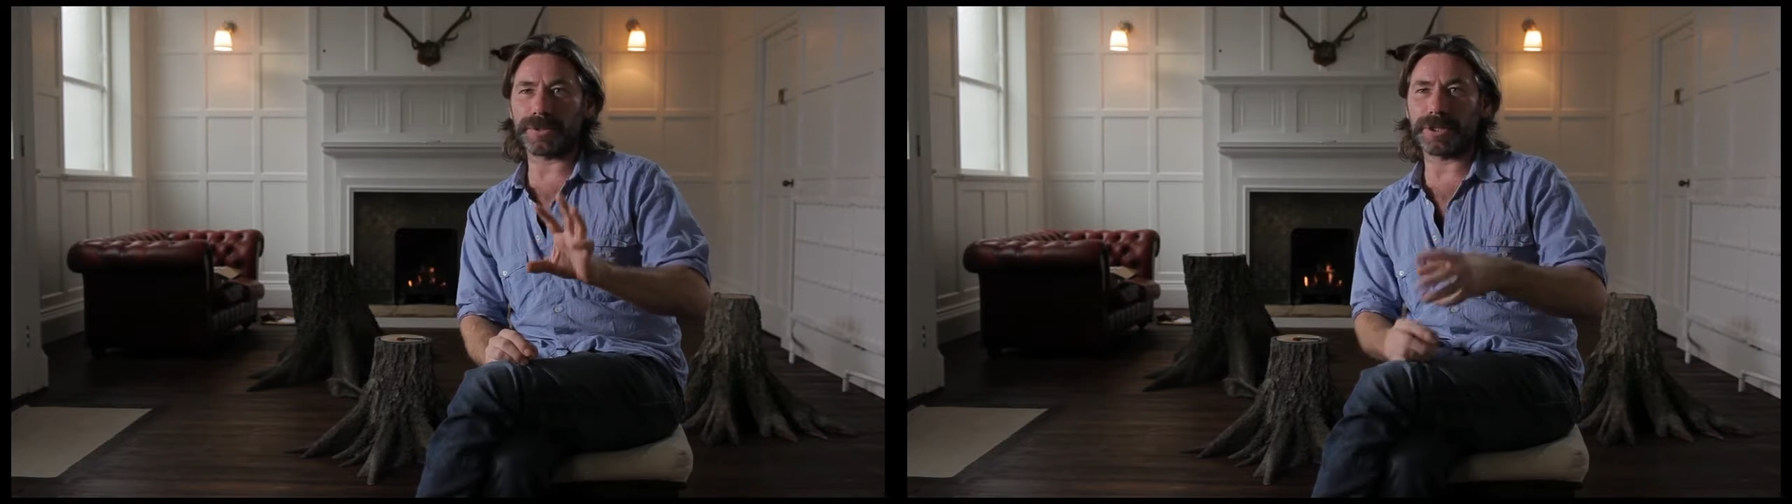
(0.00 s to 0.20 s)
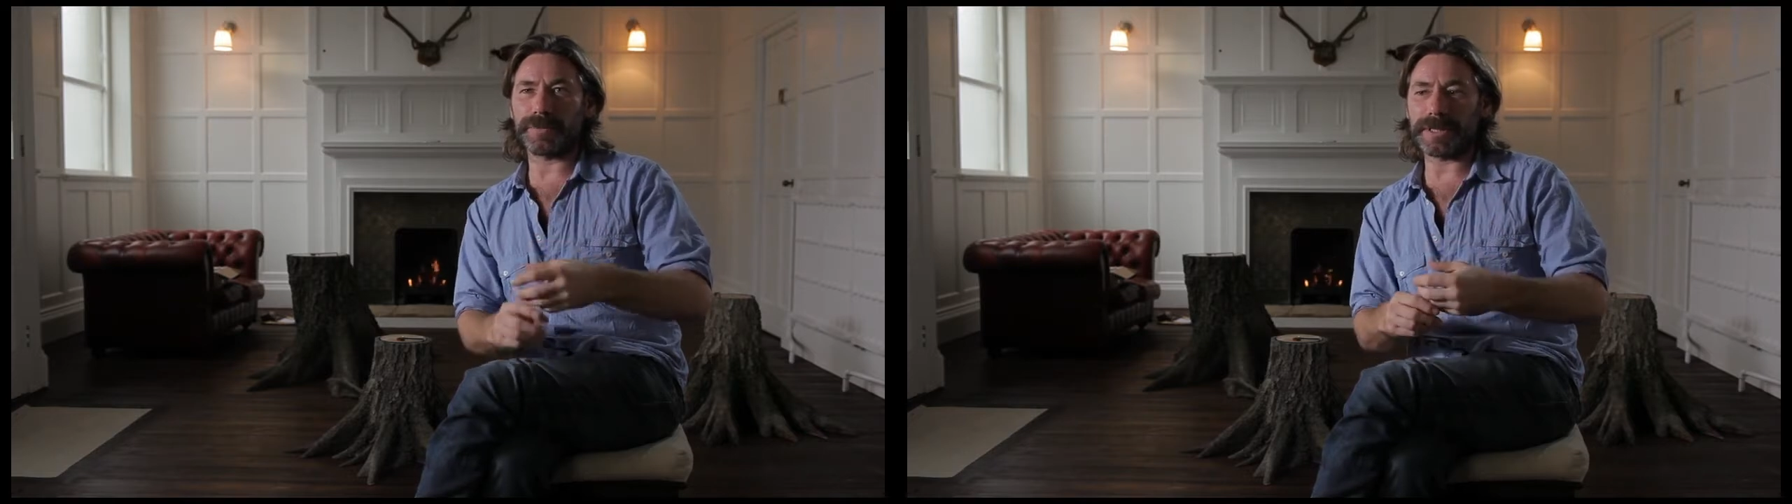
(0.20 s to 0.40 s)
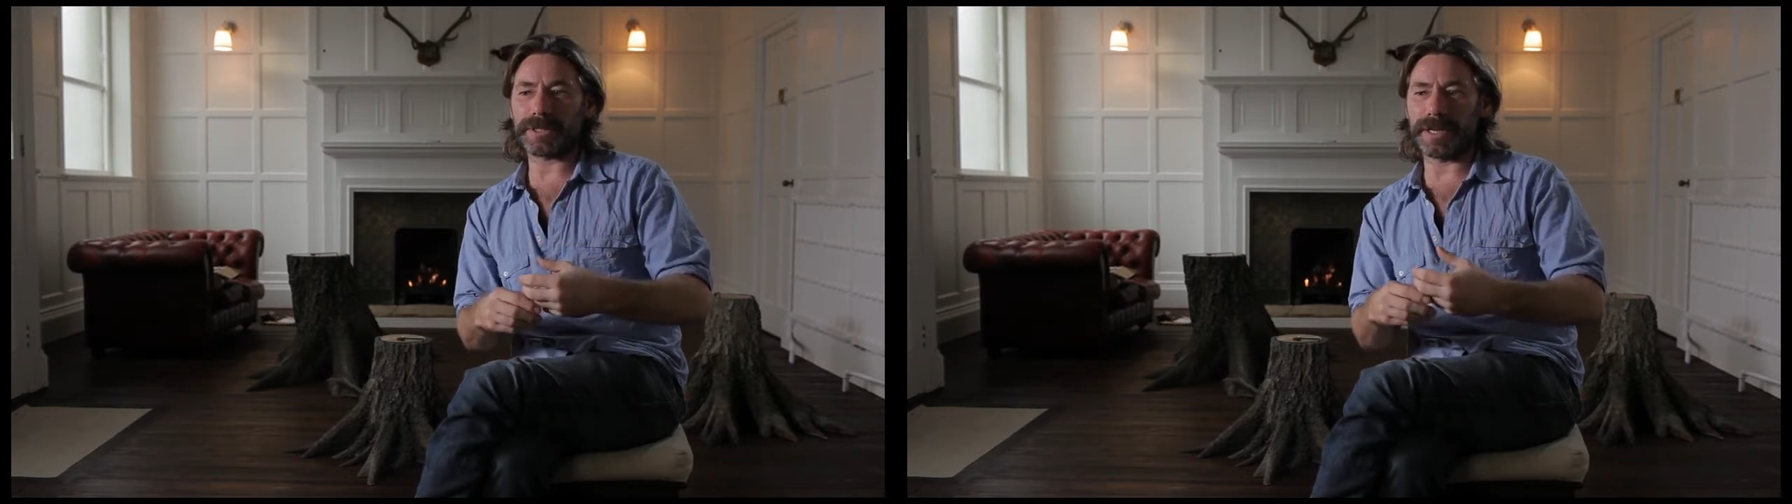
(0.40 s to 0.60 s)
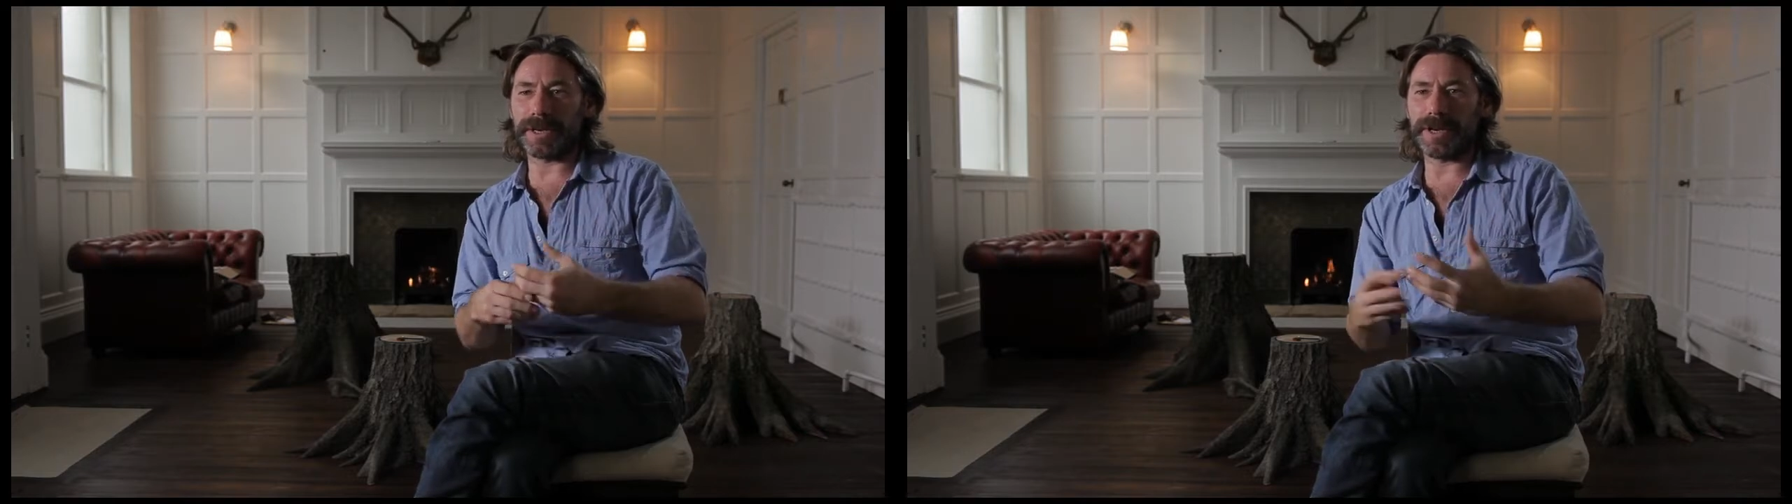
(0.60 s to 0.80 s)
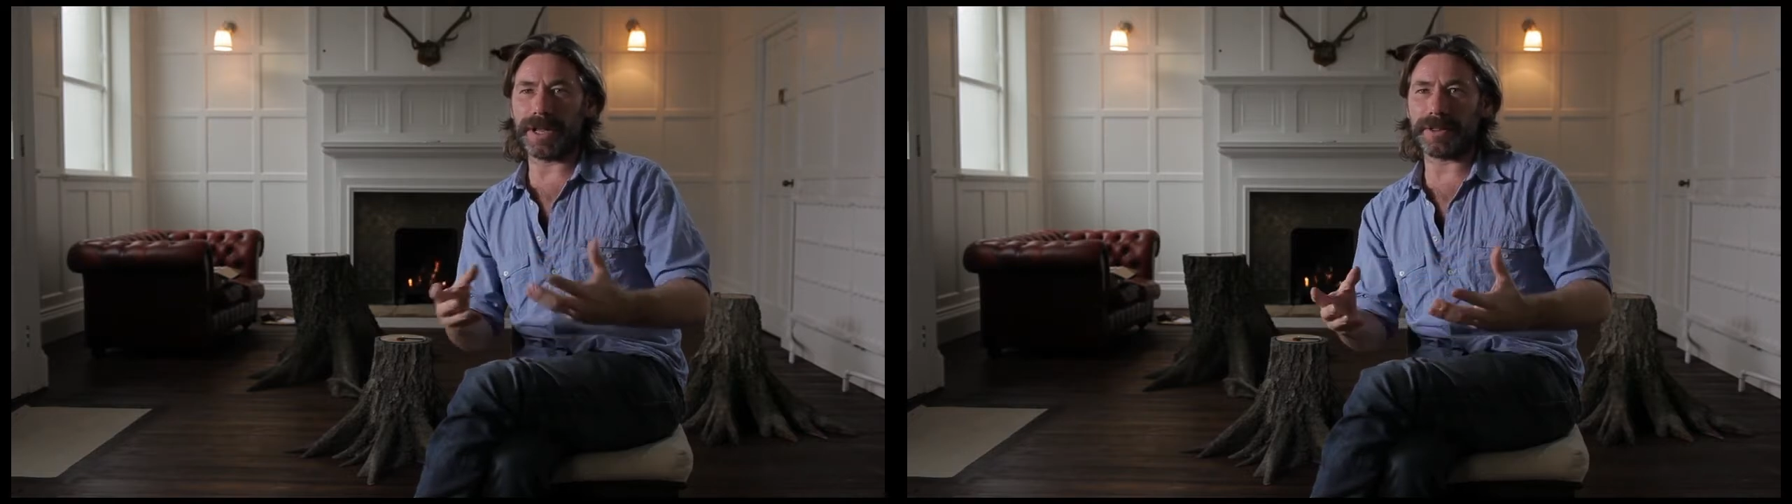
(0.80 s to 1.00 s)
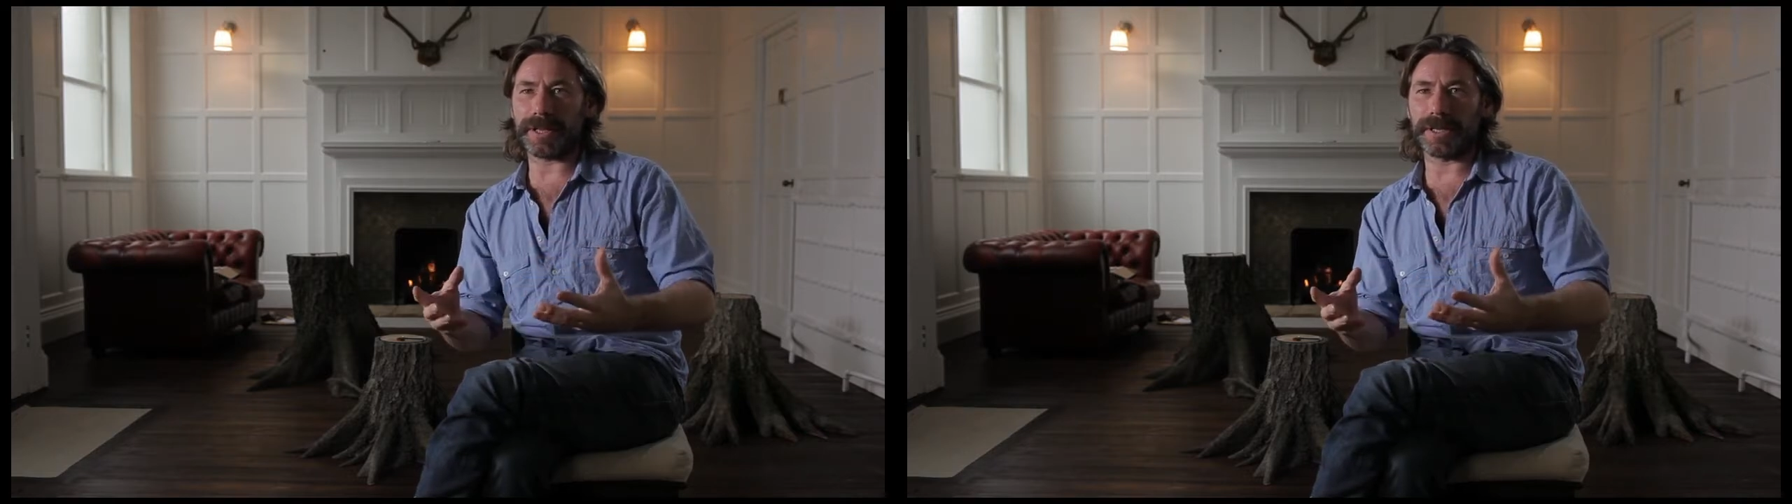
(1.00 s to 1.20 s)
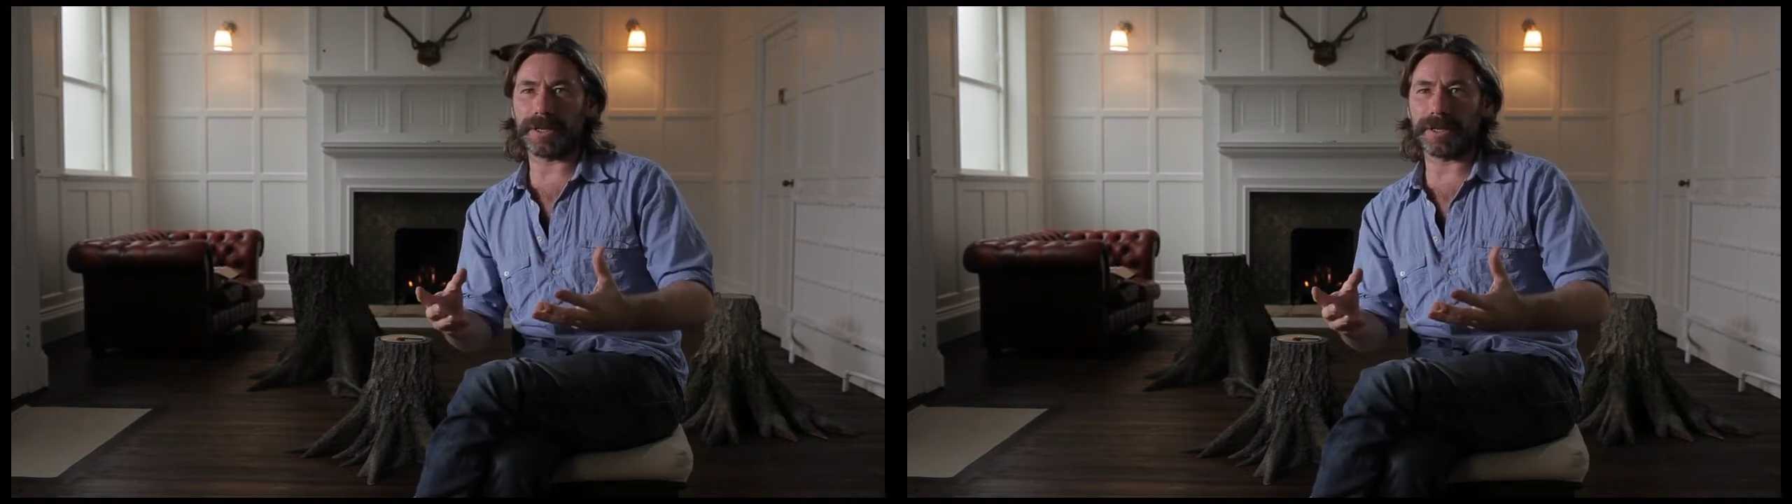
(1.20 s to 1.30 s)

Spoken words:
which is basically a nothing,